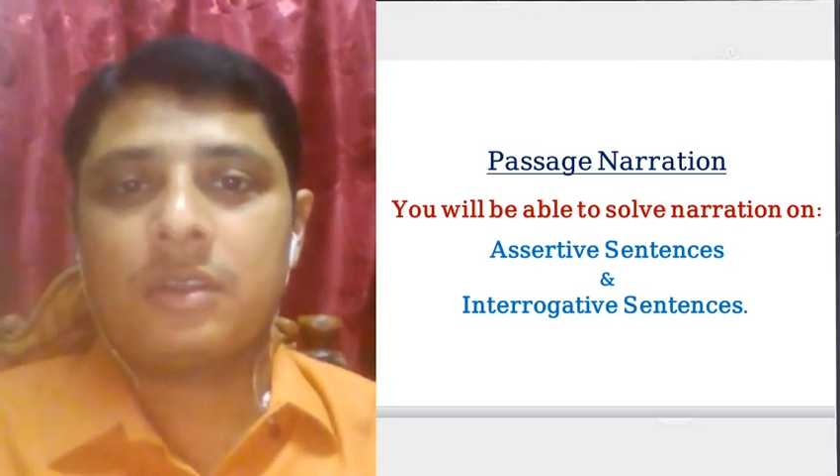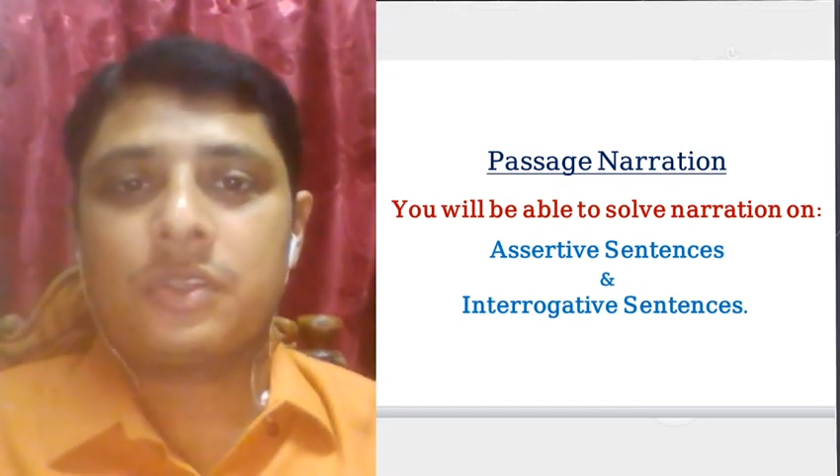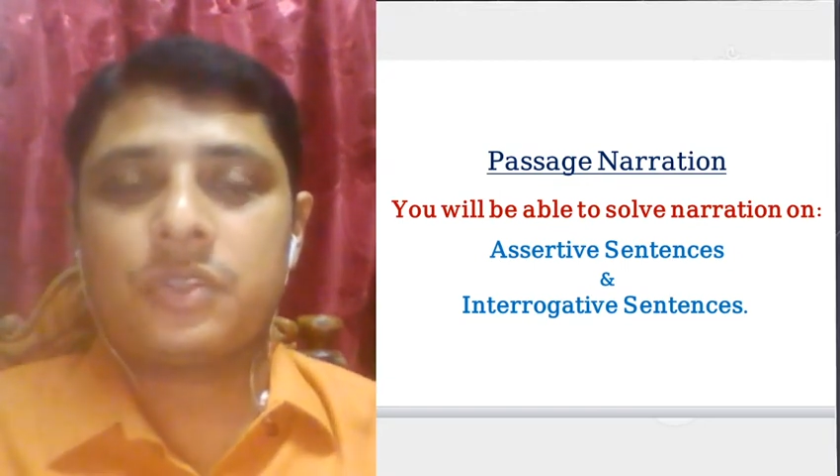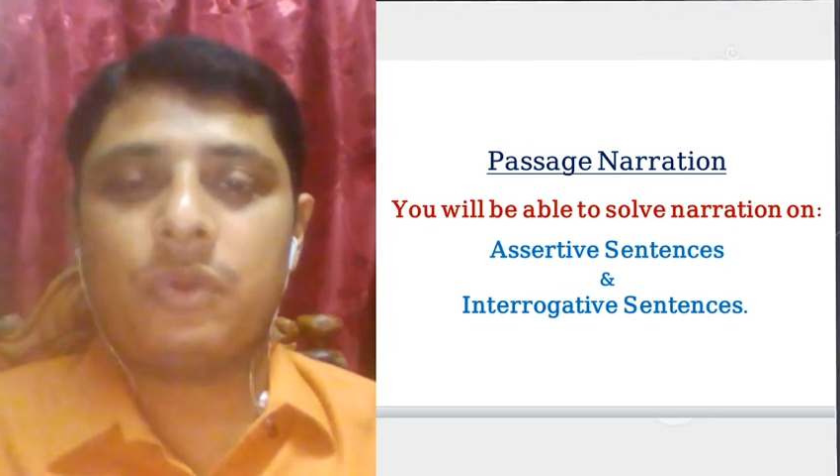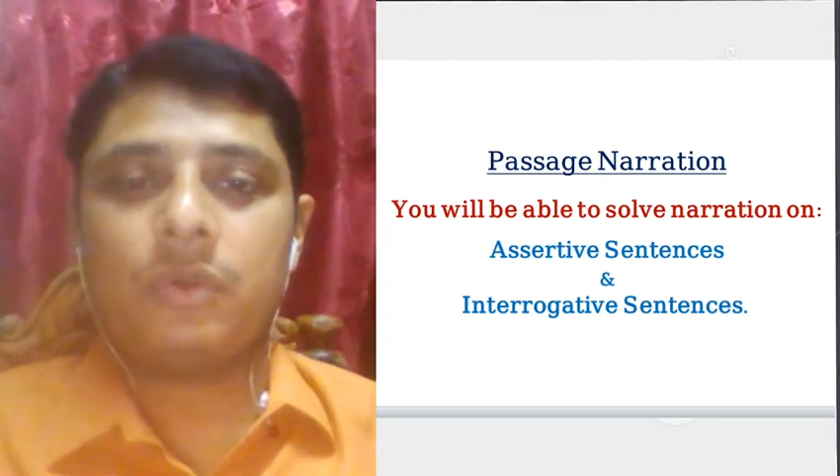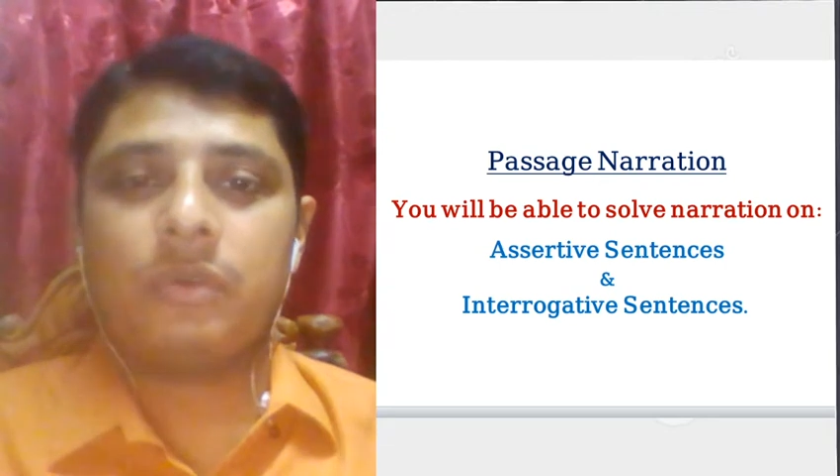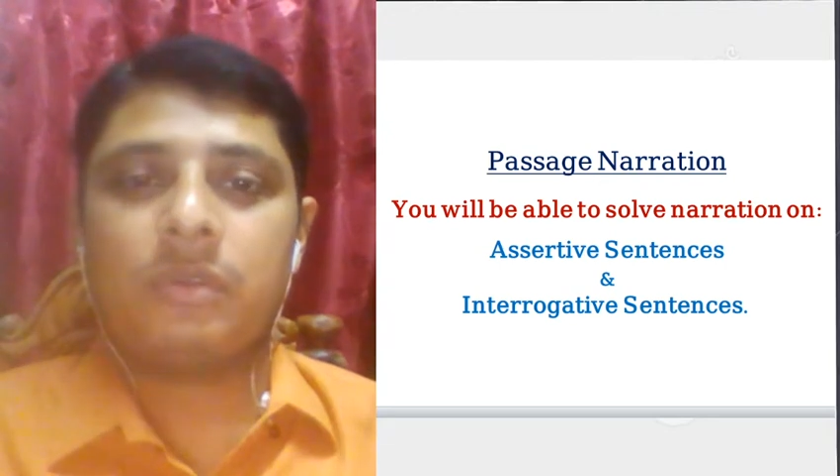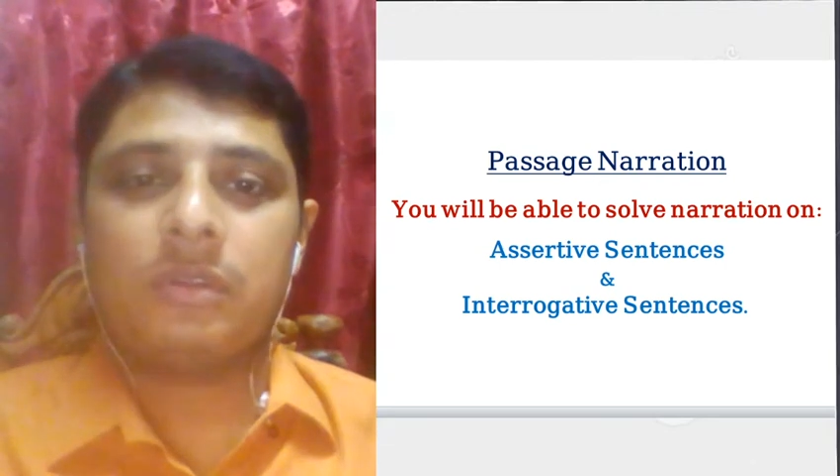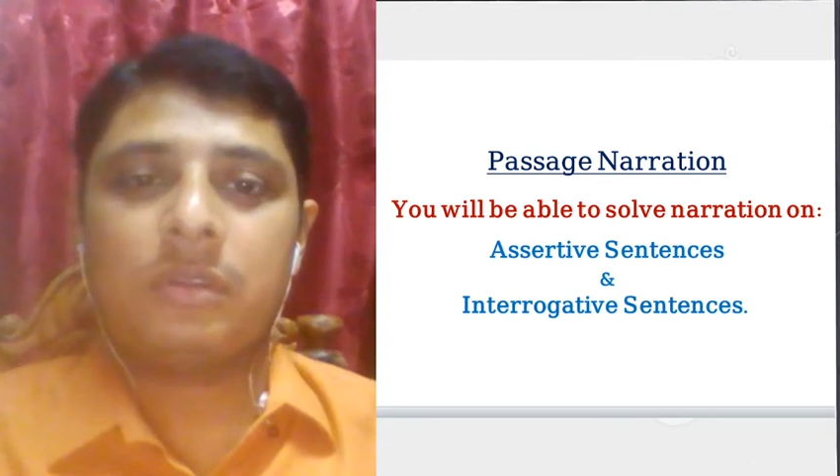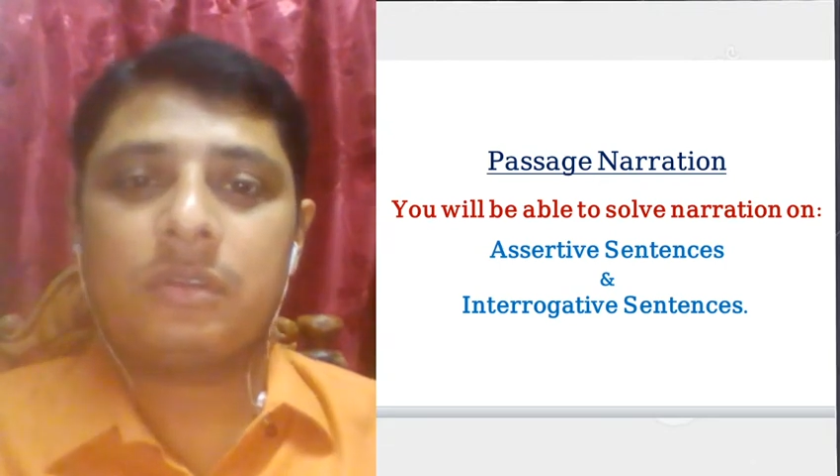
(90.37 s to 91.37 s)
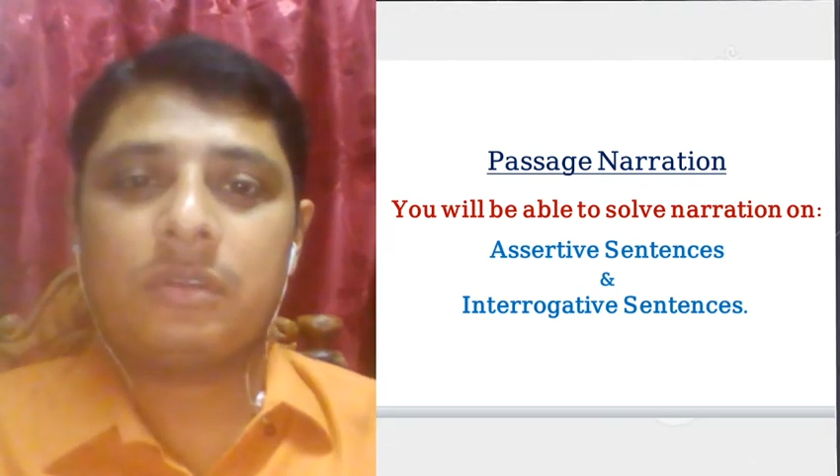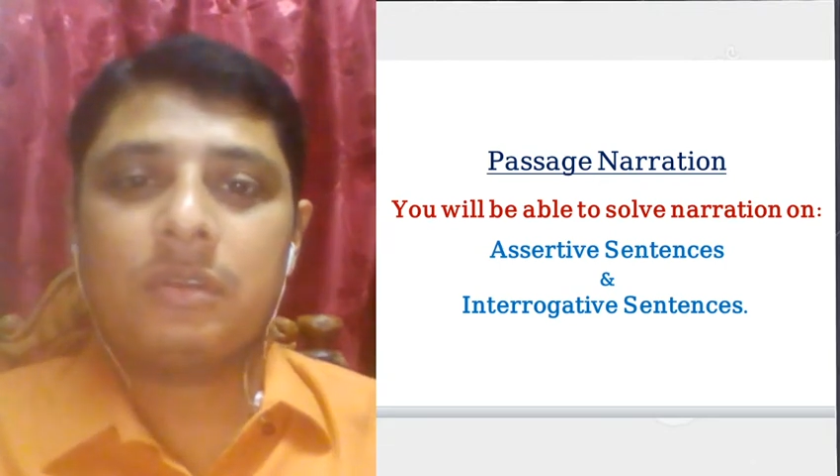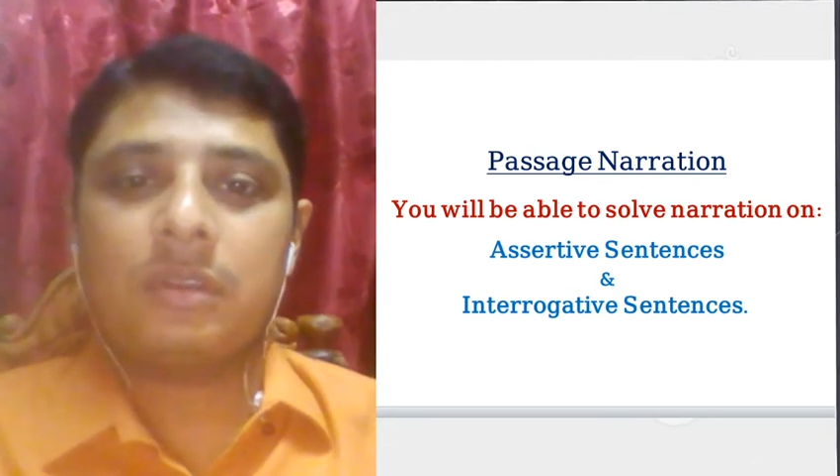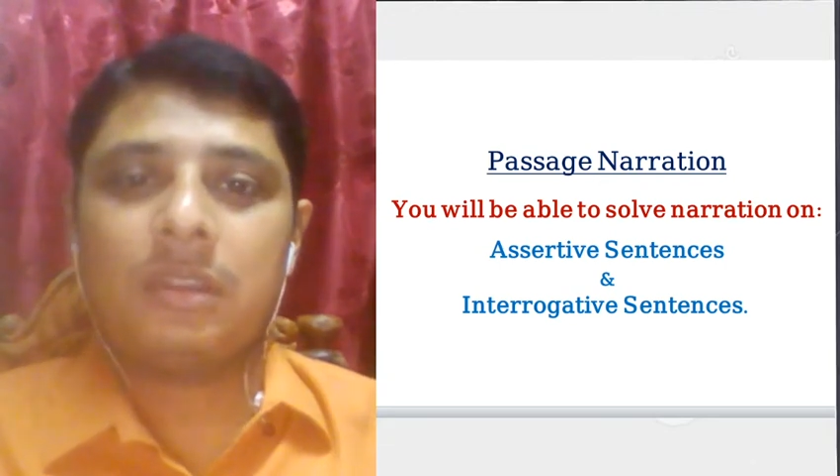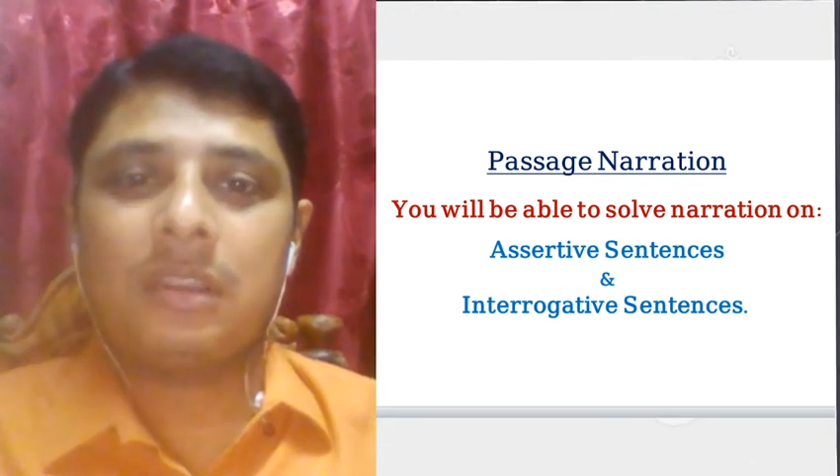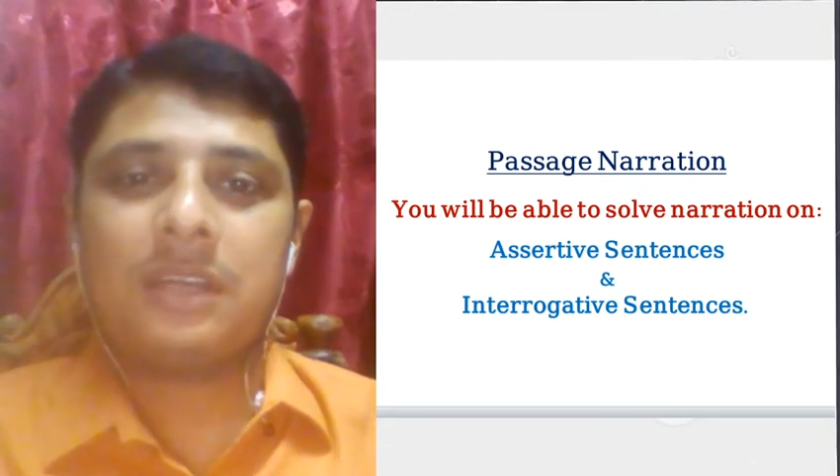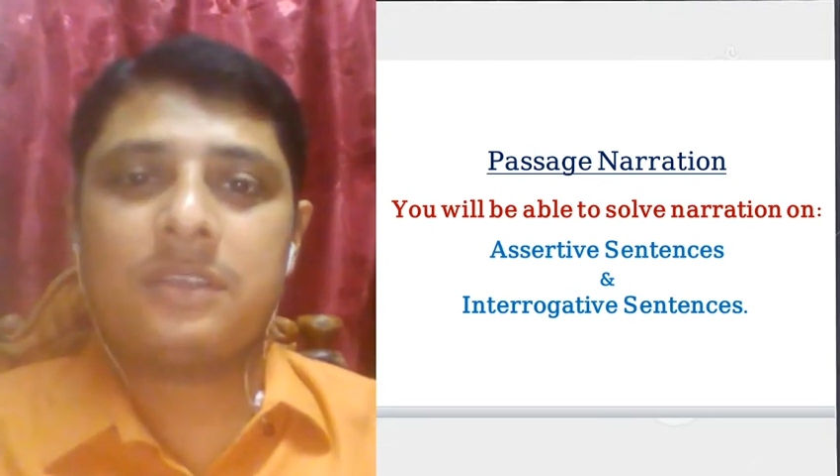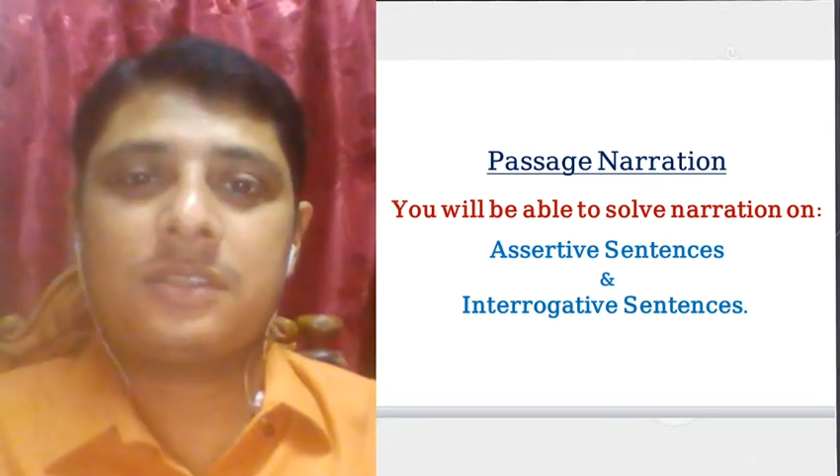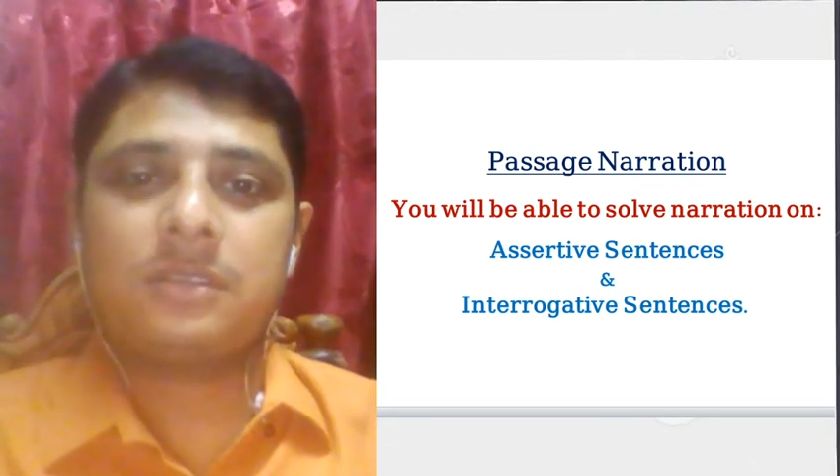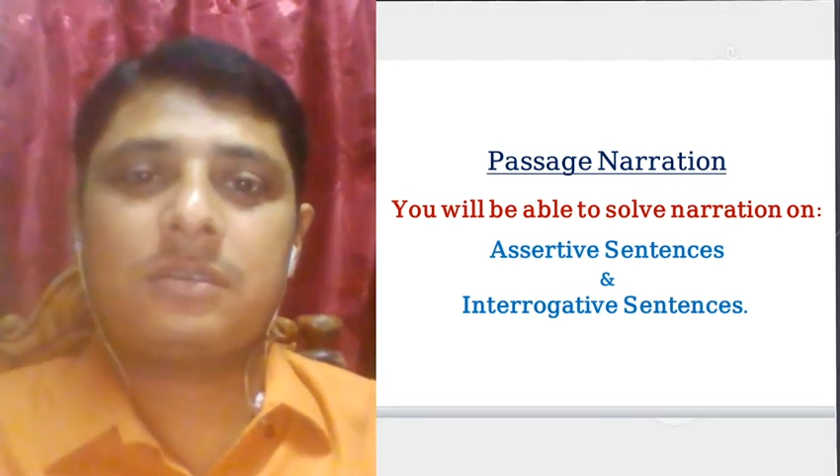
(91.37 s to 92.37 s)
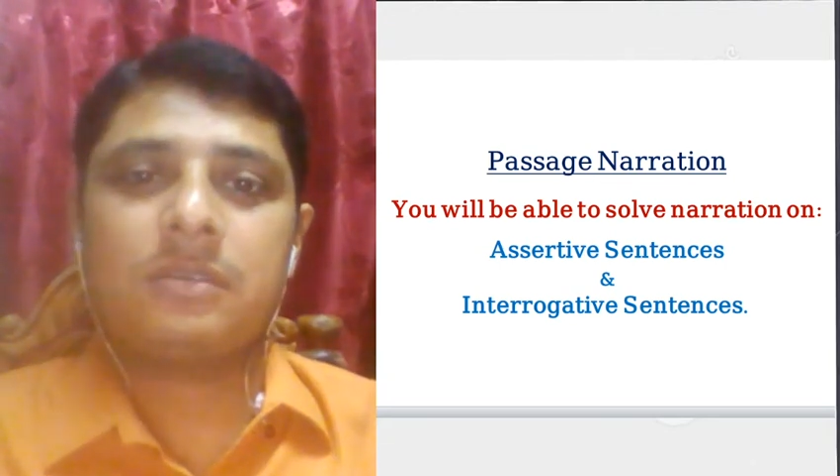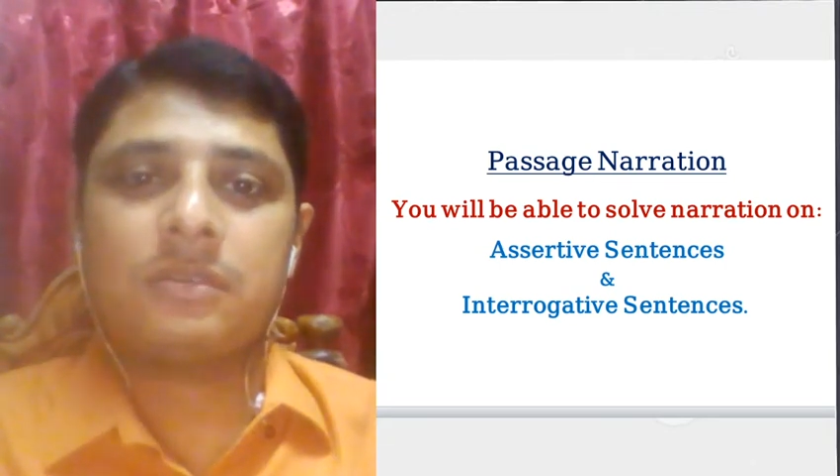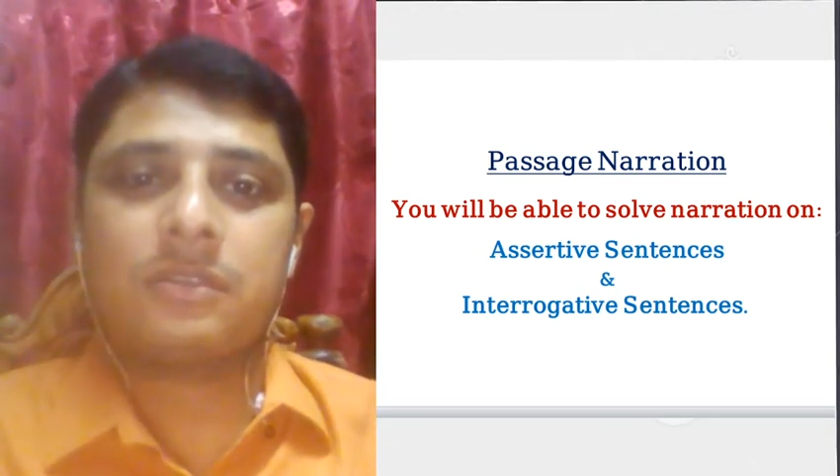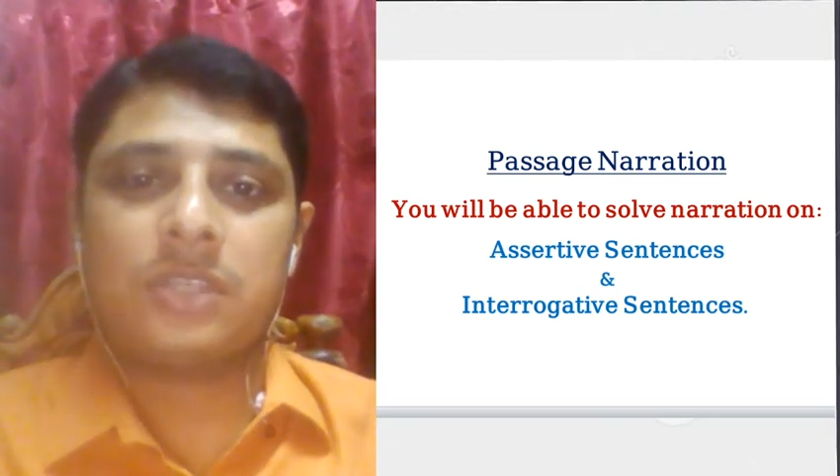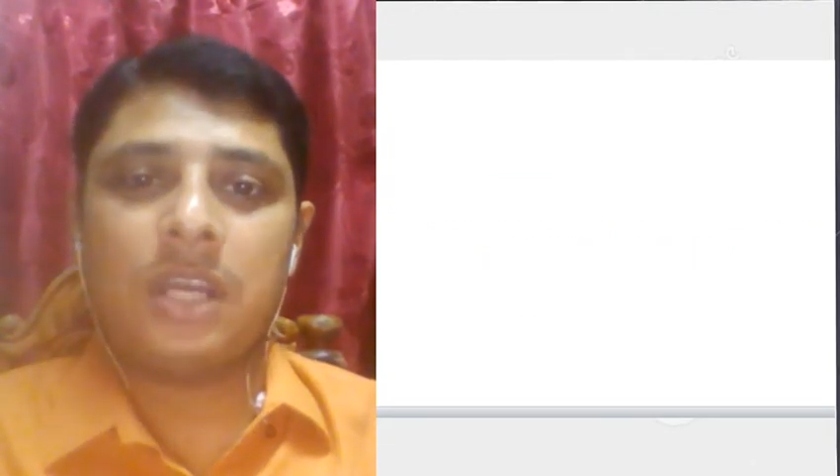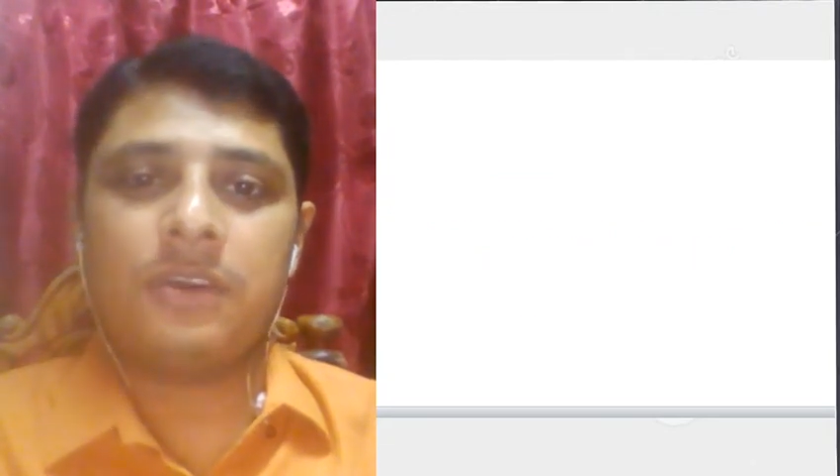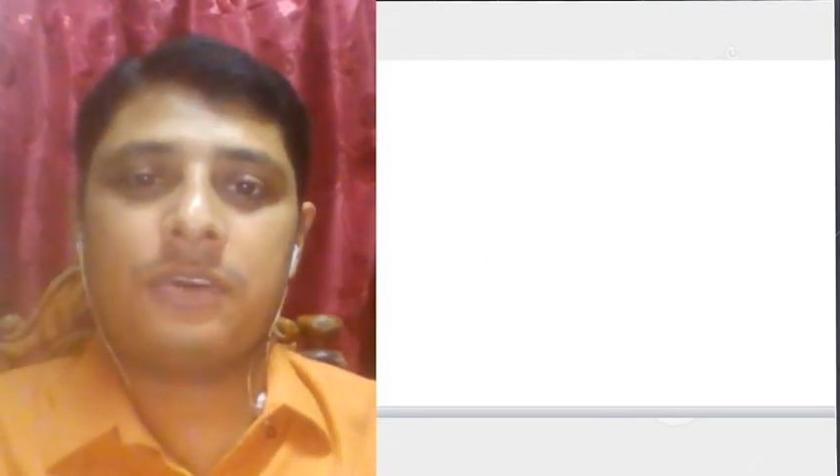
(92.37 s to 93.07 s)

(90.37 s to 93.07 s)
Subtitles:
So let's start.